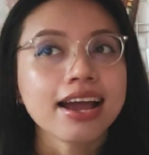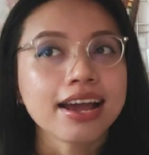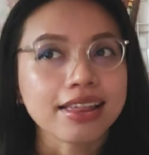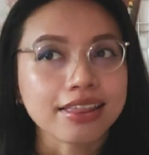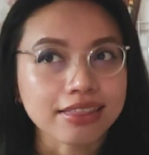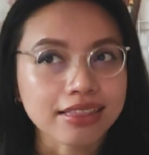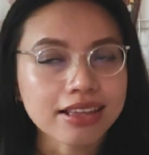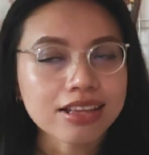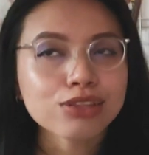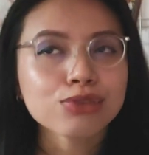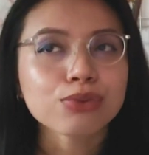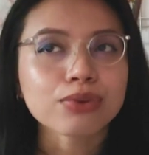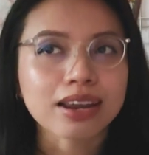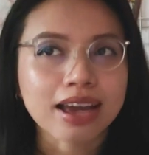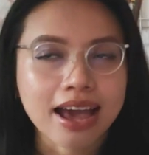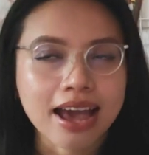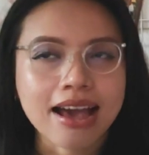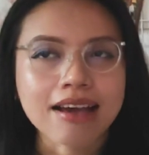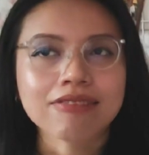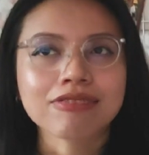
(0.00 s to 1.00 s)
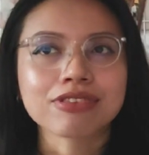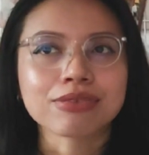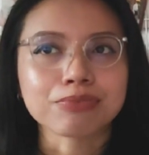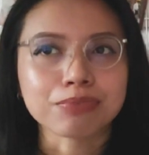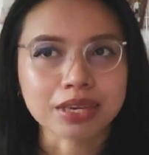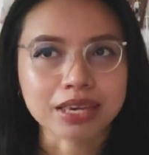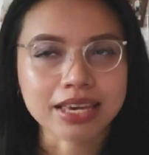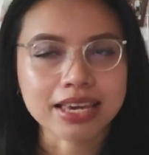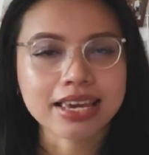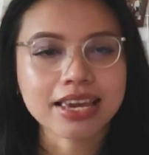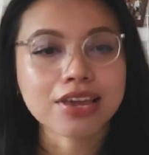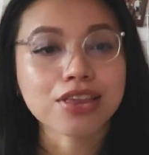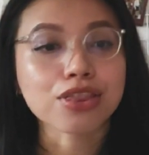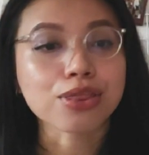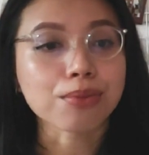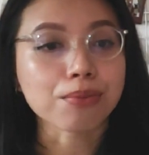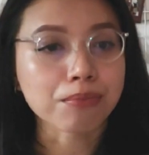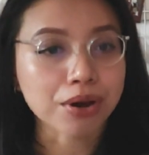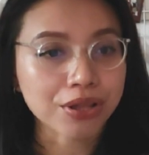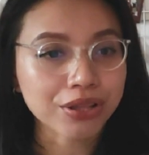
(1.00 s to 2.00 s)
This would have to be
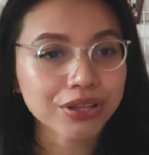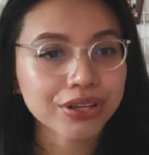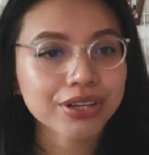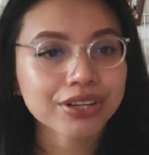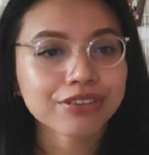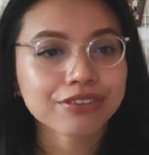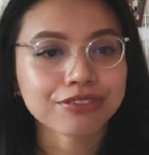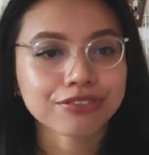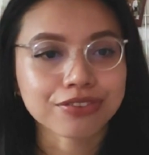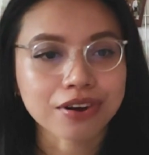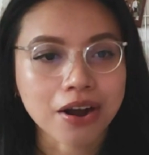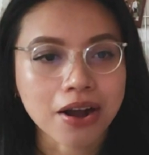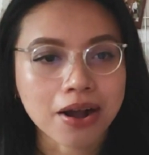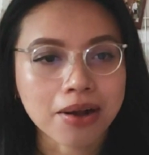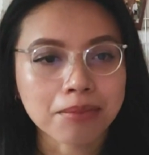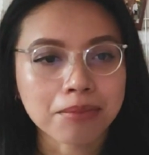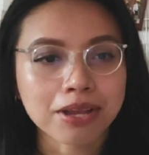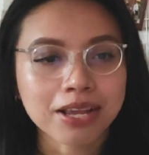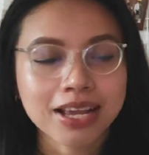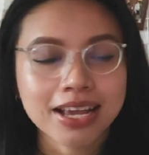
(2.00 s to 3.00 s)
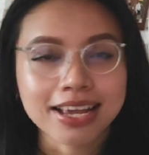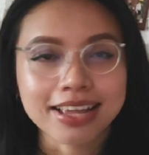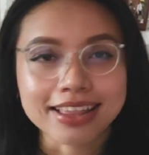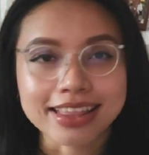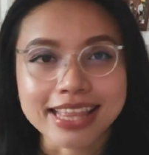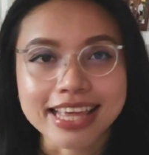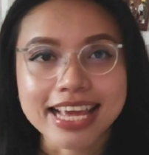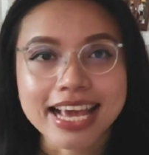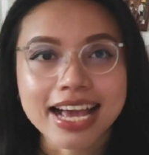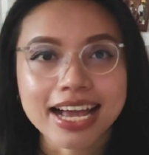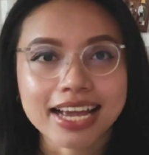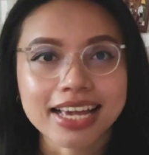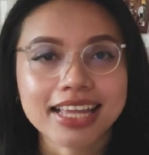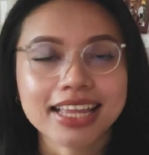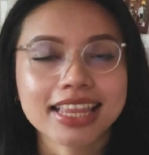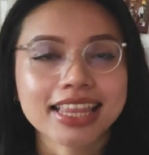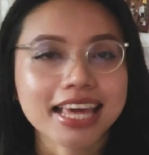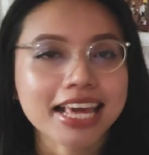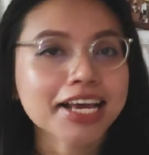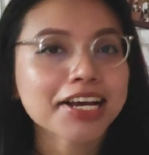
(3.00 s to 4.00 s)
the mother from the I
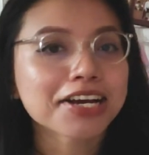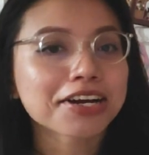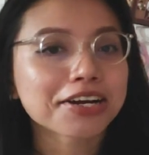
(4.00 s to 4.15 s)
Think